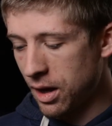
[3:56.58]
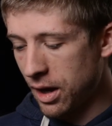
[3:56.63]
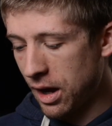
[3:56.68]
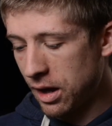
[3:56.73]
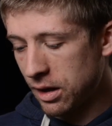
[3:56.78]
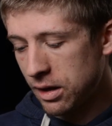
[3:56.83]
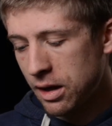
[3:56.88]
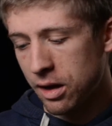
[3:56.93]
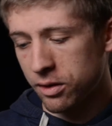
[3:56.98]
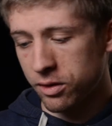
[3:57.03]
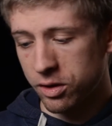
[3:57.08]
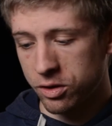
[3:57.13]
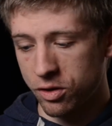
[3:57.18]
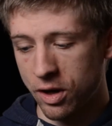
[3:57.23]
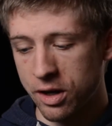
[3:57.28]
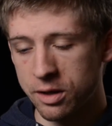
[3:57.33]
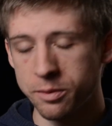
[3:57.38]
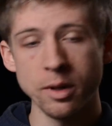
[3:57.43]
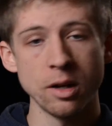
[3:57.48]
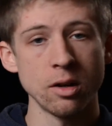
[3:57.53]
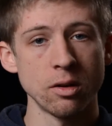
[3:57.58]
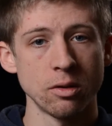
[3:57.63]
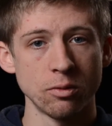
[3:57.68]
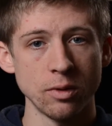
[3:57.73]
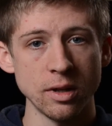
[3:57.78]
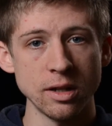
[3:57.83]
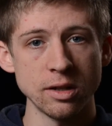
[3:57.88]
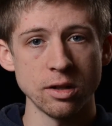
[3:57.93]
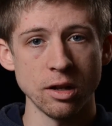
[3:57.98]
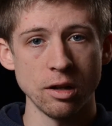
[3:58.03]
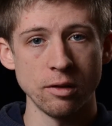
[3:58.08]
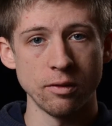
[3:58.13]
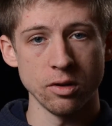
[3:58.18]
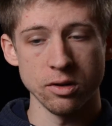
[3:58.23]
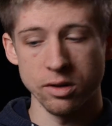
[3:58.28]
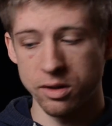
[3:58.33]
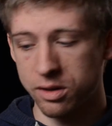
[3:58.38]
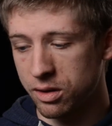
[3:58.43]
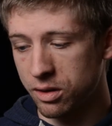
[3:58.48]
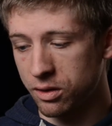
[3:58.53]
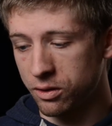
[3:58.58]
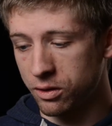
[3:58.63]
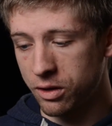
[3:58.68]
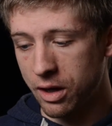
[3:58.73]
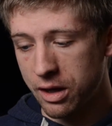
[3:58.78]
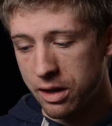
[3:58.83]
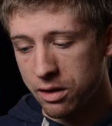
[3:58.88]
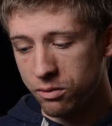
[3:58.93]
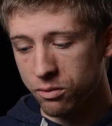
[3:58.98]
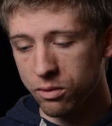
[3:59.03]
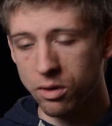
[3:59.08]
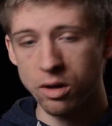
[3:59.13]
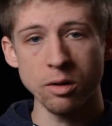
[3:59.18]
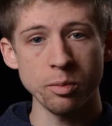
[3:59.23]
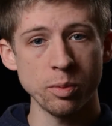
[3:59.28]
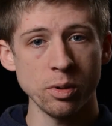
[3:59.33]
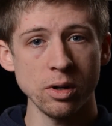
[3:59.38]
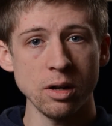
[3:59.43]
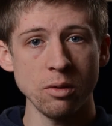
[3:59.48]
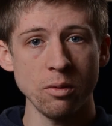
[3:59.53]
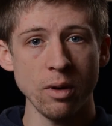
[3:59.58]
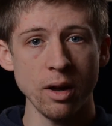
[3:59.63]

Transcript: And yeah, and the transmitter and receivers, they work pretty